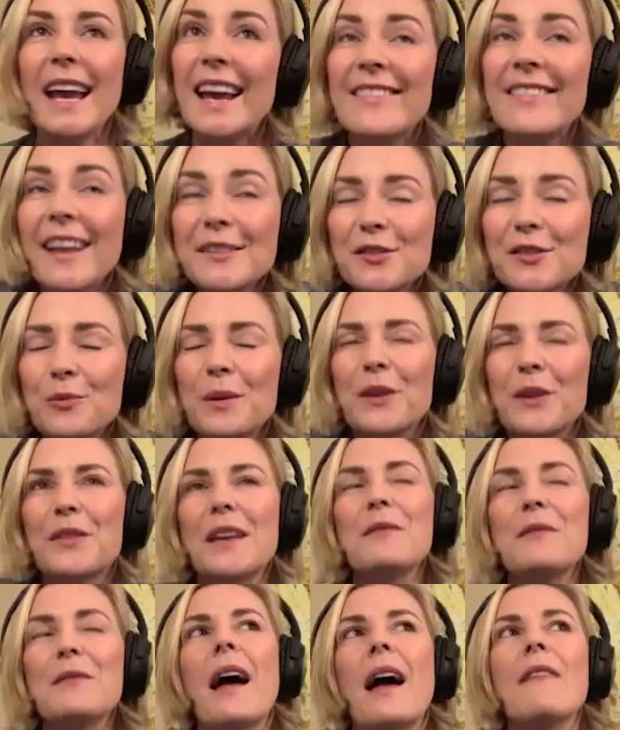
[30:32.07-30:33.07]
And that's the weird
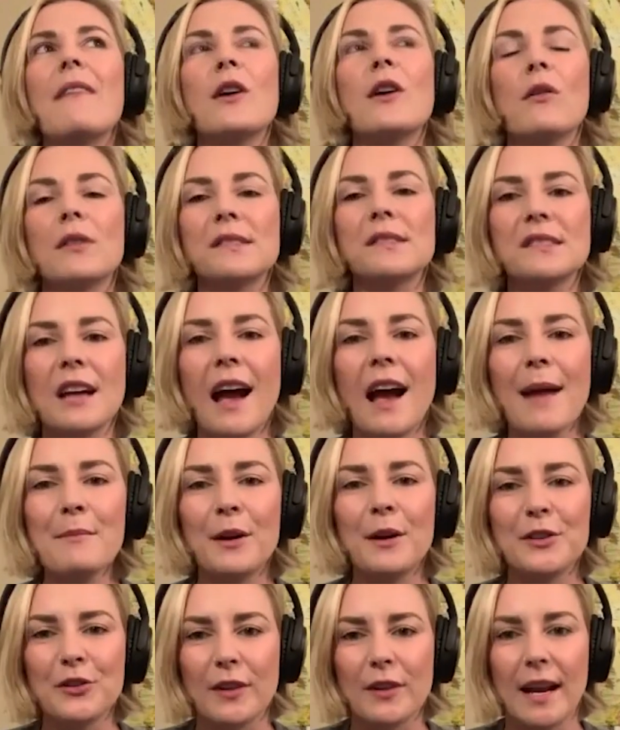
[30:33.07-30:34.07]
thing with having all this time
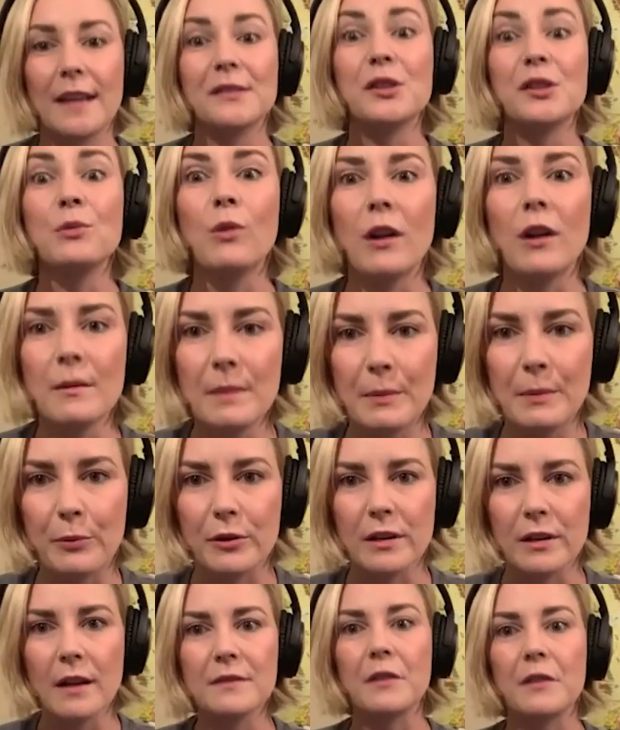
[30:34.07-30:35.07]
on your hands. You want to be
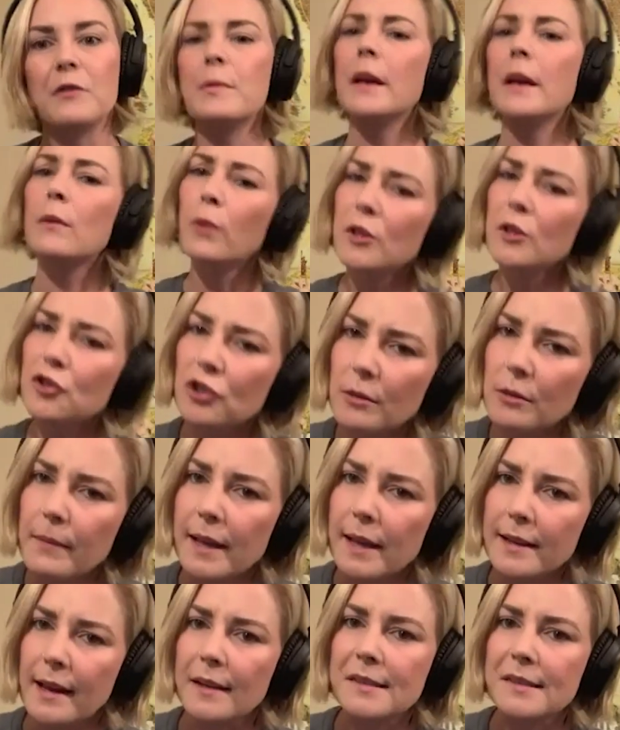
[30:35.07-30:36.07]
productive, to be like, what should
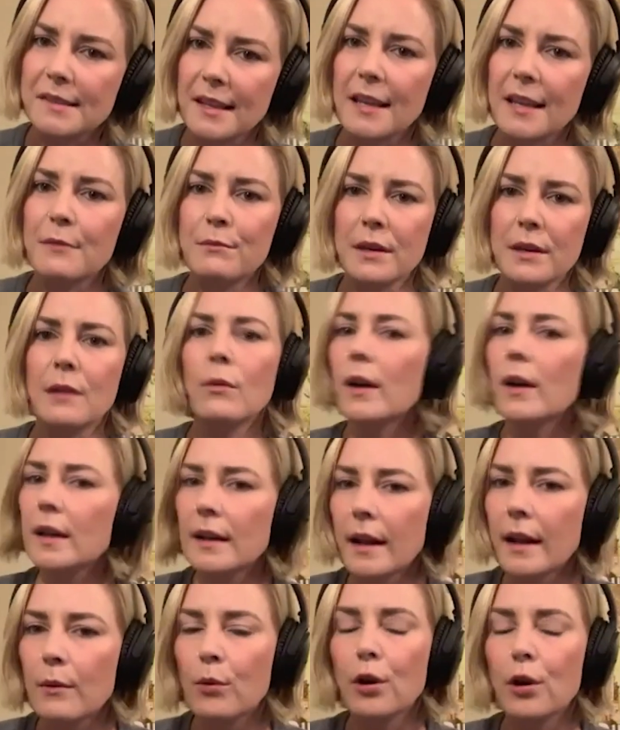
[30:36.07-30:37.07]
my next thing be? What
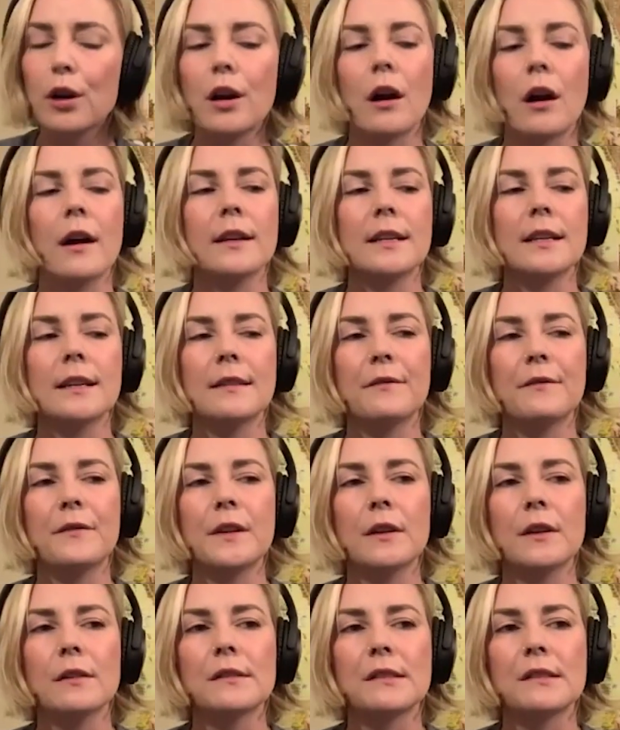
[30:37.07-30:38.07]
can I work on? And it
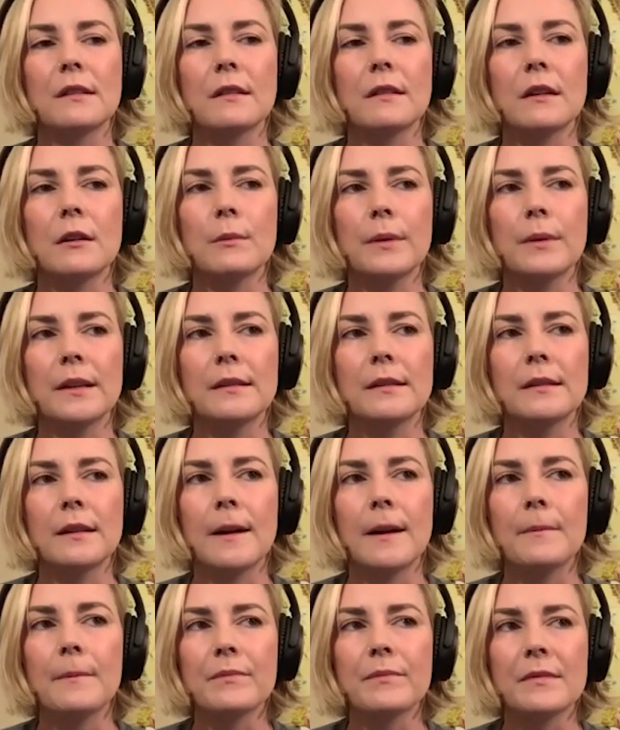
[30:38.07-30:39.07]
feels a little bit
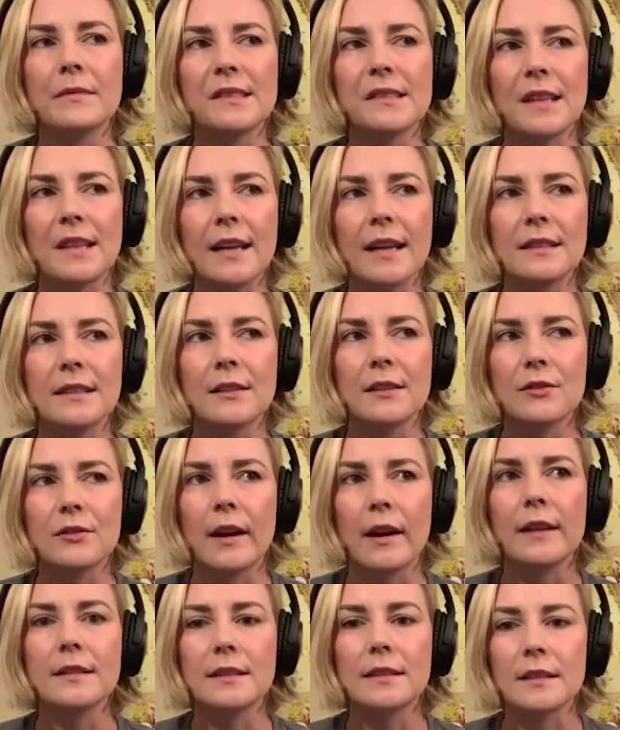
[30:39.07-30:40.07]
stagnant
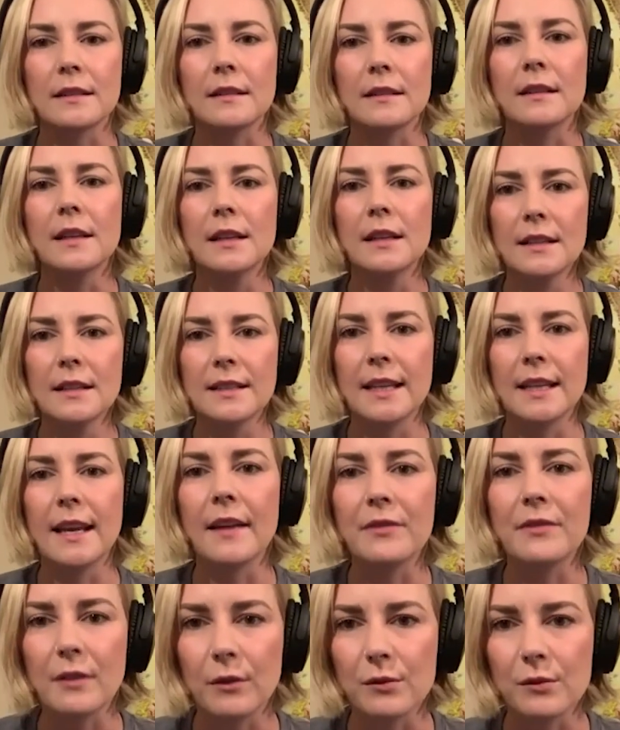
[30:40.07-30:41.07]
trying to
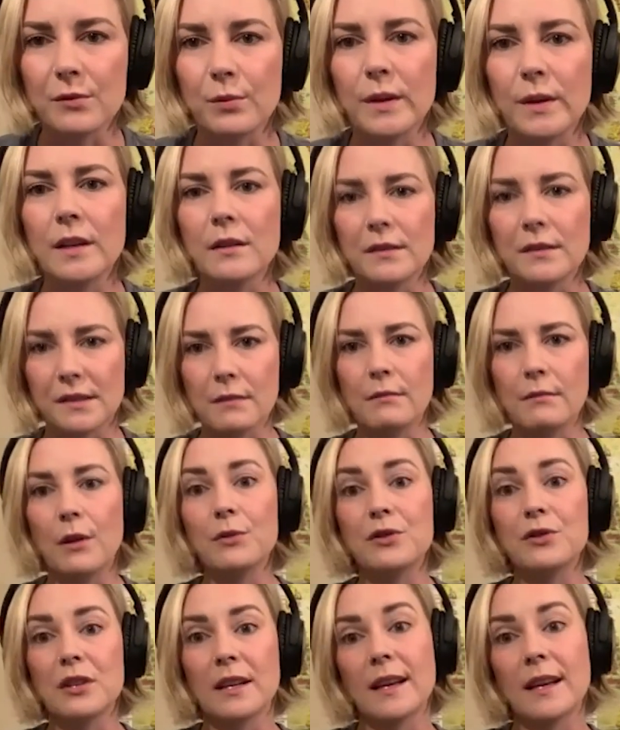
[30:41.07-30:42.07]
get those wheels in
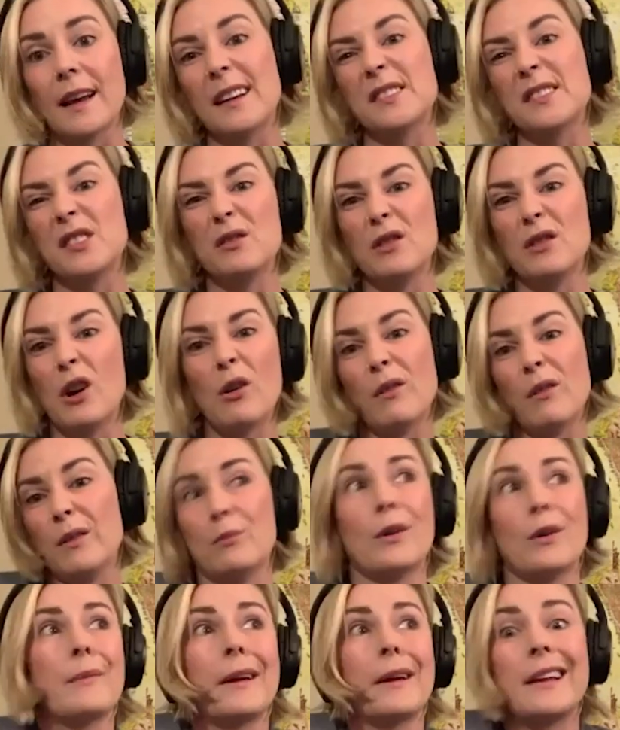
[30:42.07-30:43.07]
motion again. Because
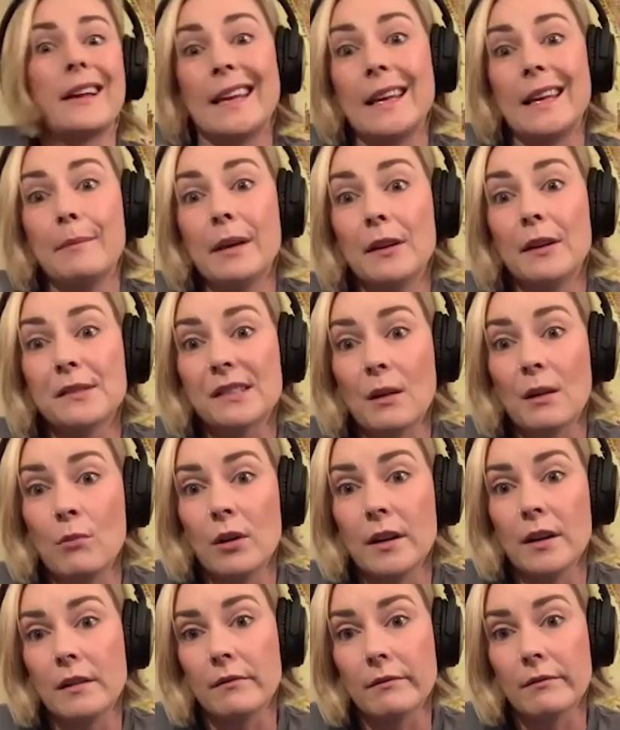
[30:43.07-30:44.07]
what am I going to email
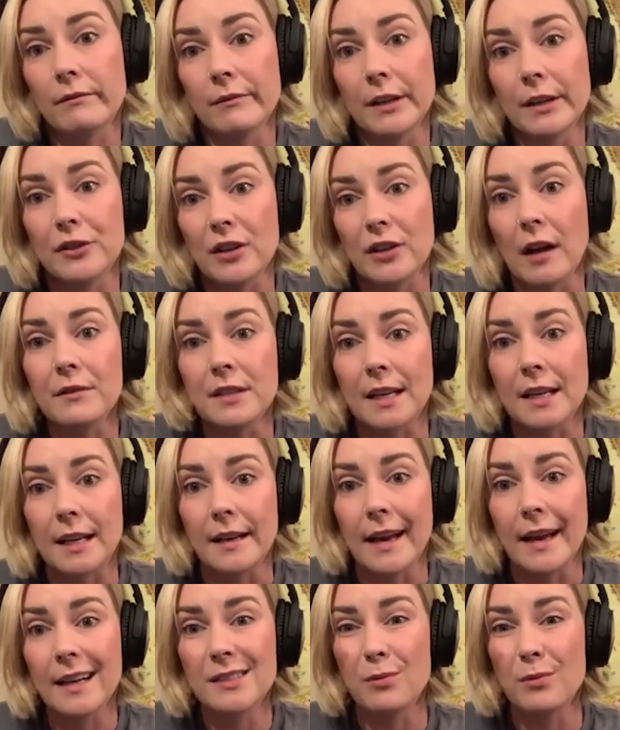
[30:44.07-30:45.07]
someone and reach out to
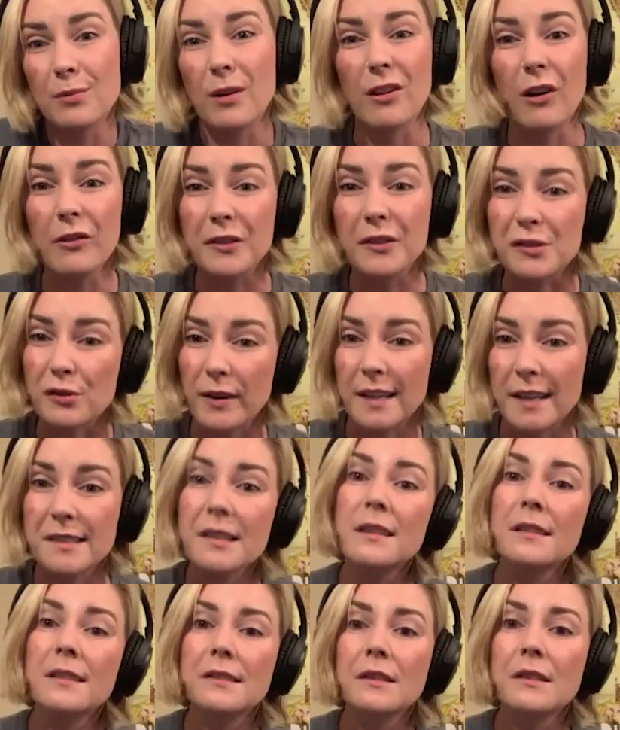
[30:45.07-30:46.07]
connect while all this
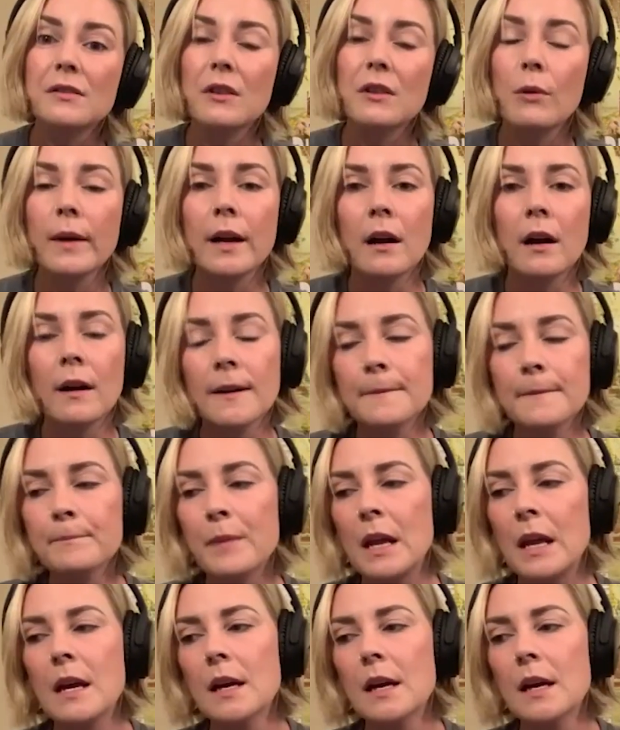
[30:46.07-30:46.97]
craziness is going on?